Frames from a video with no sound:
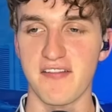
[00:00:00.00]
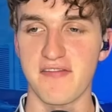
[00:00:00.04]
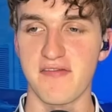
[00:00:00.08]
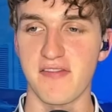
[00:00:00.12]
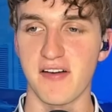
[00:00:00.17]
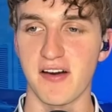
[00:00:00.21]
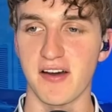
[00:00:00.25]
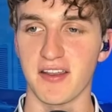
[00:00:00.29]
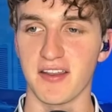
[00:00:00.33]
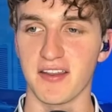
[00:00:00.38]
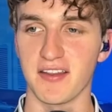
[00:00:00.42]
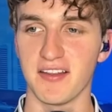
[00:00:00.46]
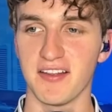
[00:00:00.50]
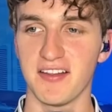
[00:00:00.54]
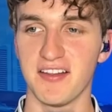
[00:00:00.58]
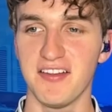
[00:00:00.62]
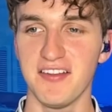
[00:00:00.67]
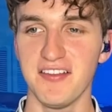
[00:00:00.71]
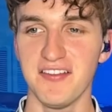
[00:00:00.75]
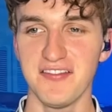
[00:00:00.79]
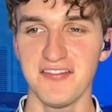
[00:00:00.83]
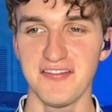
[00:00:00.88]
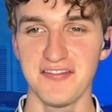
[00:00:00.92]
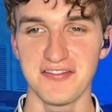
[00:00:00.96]
a
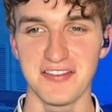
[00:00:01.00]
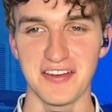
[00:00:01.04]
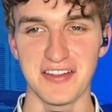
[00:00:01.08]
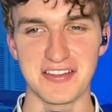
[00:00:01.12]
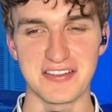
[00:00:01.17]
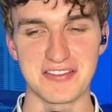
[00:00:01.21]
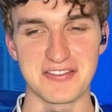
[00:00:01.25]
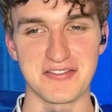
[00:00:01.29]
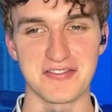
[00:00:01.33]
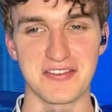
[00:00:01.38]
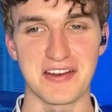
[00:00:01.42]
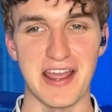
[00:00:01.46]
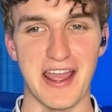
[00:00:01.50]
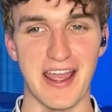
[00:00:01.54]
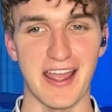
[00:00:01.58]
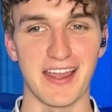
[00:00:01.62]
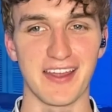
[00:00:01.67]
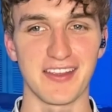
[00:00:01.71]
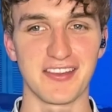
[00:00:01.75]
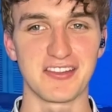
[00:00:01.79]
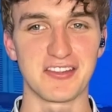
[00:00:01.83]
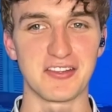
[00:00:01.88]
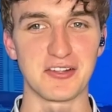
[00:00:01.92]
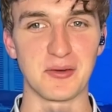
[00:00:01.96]
fun story, I
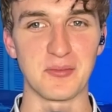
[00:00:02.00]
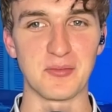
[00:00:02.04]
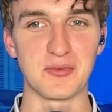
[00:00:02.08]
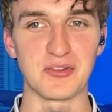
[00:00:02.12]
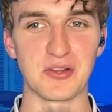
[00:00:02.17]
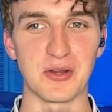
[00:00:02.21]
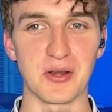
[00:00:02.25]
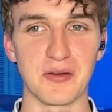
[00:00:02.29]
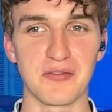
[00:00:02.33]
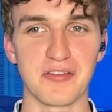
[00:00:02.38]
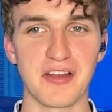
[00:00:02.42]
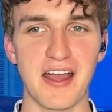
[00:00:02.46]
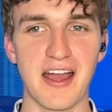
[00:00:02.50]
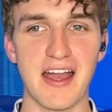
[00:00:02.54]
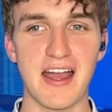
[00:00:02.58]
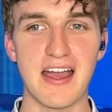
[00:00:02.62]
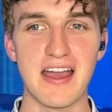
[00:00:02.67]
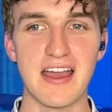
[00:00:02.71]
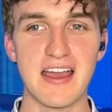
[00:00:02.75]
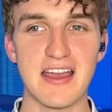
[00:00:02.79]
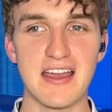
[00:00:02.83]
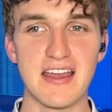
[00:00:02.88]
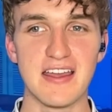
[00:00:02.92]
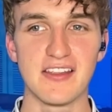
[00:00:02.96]
guess, to observe.
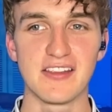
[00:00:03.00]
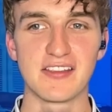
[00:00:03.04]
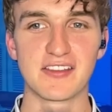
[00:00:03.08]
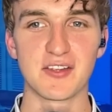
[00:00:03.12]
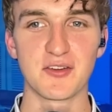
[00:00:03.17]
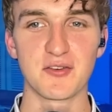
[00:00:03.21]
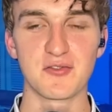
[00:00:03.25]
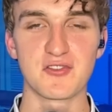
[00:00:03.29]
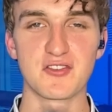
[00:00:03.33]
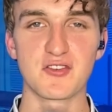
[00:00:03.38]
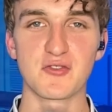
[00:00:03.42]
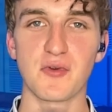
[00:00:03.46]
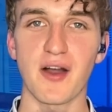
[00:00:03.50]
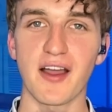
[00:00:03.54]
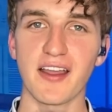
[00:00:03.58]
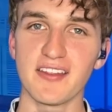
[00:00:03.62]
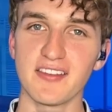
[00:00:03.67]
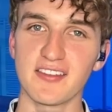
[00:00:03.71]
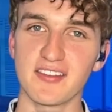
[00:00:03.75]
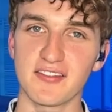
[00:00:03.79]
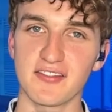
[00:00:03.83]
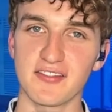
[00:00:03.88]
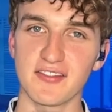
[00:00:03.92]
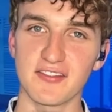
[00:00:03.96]
So
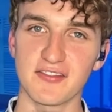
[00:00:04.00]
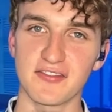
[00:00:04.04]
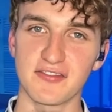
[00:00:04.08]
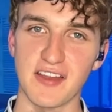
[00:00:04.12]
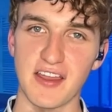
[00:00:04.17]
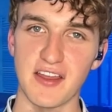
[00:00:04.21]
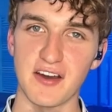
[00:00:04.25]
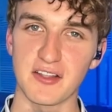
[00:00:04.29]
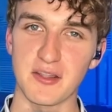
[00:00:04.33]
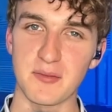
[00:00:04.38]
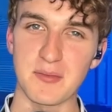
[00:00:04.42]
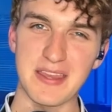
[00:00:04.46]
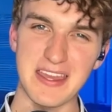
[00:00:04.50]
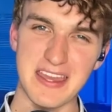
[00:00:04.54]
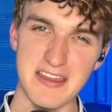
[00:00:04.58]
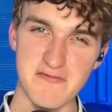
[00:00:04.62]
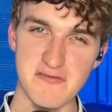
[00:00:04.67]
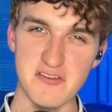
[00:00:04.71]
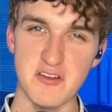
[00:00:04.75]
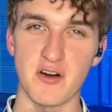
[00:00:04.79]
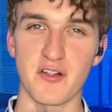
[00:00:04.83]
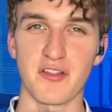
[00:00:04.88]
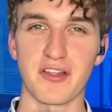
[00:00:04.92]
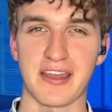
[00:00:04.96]
twice failed, let me
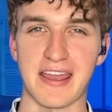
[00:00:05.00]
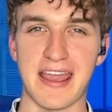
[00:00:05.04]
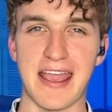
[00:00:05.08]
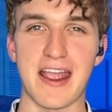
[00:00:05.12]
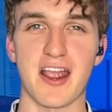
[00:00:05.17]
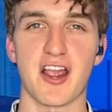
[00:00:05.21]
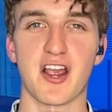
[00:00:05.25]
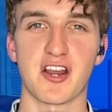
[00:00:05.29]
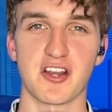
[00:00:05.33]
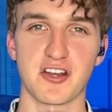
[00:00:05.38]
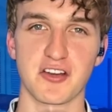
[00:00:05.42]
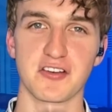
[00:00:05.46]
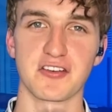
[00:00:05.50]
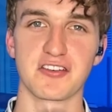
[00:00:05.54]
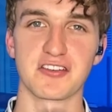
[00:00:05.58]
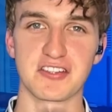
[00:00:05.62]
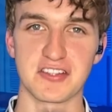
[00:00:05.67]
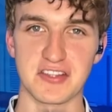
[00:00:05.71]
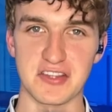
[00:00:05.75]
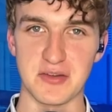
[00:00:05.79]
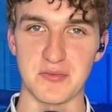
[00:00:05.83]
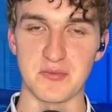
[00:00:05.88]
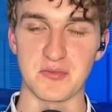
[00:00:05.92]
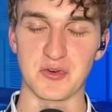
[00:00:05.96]
give you all the characters
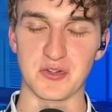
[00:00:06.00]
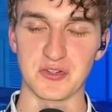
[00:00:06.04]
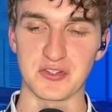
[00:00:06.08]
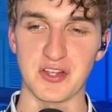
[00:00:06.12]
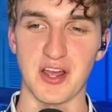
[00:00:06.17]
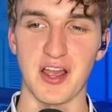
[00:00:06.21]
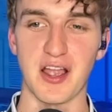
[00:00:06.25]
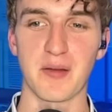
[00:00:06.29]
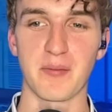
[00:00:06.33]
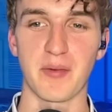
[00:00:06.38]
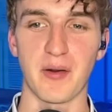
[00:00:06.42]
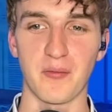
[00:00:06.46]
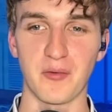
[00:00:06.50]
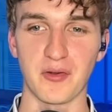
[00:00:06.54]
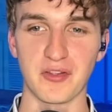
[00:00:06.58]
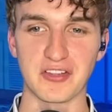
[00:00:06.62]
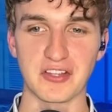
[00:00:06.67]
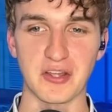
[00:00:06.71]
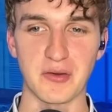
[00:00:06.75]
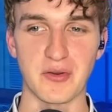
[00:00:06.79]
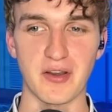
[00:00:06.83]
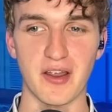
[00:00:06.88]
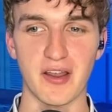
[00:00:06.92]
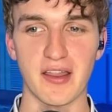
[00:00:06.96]
and then we'll talk about what's
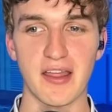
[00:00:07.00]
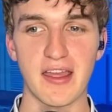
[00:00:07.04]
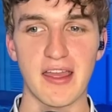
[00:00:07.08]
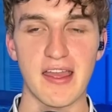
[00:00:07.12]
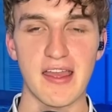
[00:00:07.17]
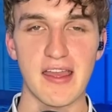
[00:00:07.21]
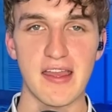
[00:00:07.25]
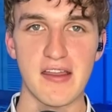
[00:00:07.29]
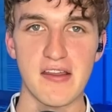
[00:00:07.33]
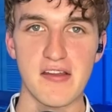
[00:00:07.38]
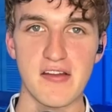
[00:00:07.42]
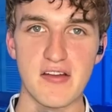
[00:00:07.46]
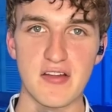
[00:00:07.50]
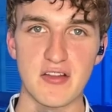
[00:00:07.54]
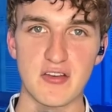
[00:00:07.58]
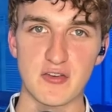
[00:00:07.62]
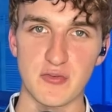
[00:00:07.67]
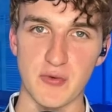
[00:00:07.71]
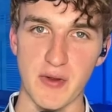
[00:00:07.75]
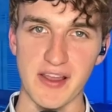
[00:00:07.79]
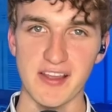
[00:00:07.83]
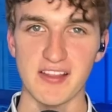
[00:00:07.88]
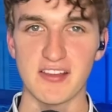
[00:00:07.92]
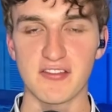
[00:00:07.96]
going on.
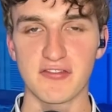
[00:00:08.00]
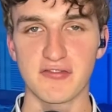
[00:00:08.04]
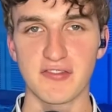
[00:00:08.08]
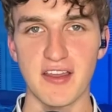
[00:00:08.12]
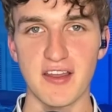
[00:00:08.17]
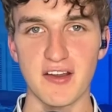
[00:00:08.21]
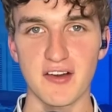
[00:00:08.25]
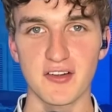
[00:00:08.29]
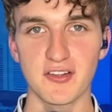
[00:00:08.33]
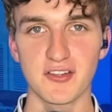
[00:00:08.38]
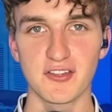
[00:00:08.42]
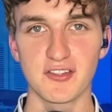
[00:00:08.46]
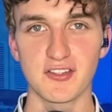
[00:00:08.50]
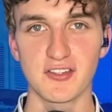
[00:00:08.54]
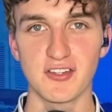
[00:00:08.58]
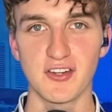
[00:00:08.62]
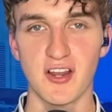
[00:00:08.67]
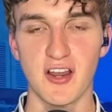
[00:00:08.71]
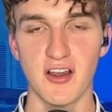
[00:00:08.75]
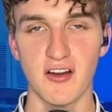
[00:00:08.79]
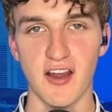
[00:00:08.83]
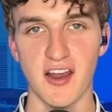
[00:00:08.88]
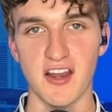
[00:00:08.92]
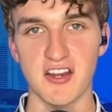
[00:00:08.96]
Twice failed
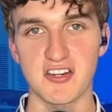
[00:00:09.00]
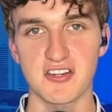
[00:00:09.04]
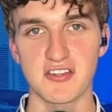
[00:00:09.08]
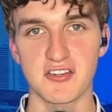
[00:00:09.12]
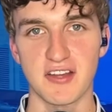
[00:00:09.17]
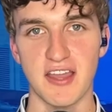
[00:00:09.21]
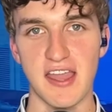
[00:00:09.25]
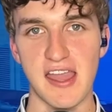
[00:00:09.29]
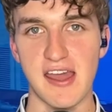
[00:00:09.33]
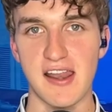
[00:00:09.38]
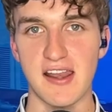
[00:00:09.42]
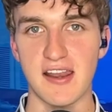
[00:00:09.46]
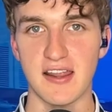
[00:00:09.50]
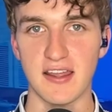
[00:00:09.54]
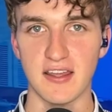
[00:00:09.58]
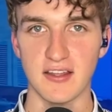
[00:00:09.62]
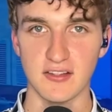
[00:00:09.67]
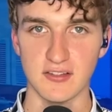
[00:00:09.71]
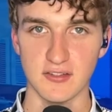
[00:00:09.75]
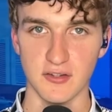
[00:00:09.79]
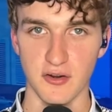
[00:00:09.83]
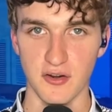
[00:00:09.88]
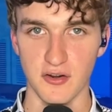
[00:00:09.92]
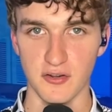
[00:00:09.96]
congressional
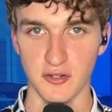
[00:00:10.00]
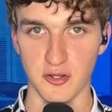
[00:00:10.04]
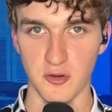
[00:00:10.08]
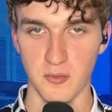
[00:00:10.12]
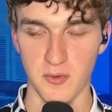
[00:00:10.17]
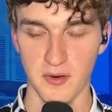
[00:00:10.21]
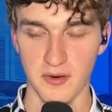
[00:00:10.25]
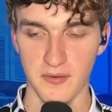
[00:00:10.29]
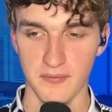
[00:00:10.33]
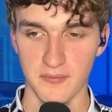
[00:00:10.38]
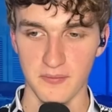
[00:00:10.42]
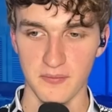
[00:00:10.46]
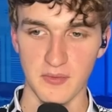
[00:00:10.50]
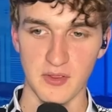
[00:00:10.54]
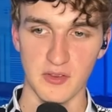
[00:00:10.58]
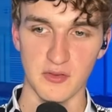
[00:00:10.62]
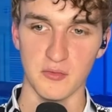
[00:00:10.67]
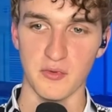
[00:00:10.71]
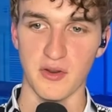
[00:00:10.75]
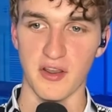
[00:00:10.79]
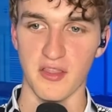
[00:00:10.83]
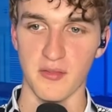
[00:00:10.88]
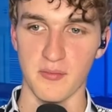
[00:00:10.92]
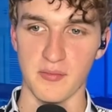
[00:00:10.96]
candidate Laura Loomer is
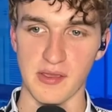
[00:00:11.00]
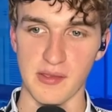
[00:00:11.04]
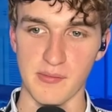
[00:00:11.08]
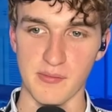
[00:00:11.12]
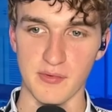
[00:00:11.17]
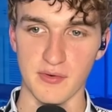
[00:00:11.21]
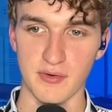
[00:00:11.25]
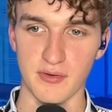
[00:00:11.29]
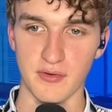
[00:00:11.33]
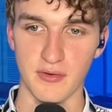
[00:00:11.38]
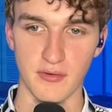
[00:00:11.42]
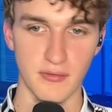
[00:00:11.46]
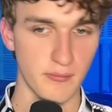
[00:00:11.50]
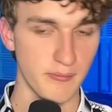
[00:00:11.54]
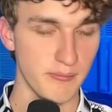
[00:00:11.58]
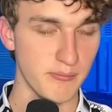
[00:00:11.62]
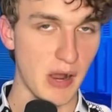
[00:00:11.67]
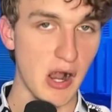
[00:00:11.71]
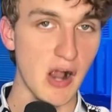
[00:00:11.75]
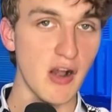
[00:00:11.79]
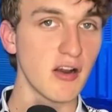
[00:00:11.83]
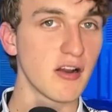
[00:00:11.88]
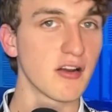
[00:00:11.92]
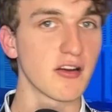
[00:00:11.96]
one of the people.
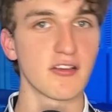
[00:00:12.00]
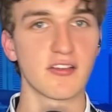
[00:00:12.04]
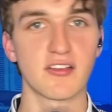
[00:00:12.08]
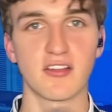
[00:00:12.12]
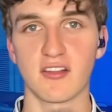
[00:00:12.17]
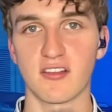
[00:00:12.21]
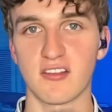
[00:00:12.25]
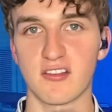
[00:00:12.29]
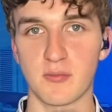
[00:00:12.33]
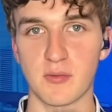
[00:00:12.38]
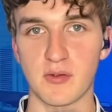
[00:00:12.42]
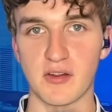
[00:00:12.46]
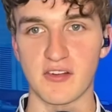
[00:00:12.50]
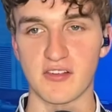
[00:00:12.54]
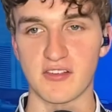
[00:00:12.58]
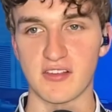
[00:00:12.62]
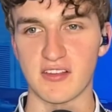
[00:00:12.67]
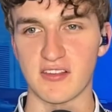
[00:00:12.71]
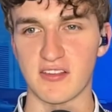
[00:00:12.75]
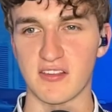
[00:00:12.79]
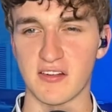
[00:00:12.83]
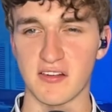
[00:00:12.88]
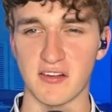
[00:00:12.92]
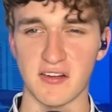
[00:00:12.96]
Bonkers
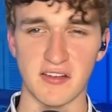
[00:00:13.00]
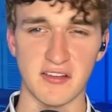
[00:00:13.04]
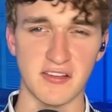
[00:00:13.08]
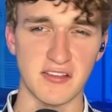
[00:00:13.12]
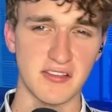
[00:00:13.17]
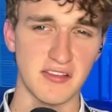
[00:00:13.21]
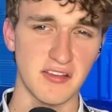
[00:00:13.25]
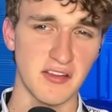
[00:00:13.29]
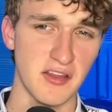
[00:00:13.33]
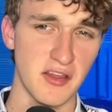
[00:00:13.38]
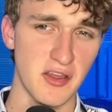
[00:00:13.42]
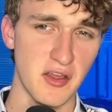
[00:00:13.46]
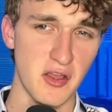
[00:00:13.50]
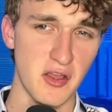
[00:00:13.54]
conspiracy theorist,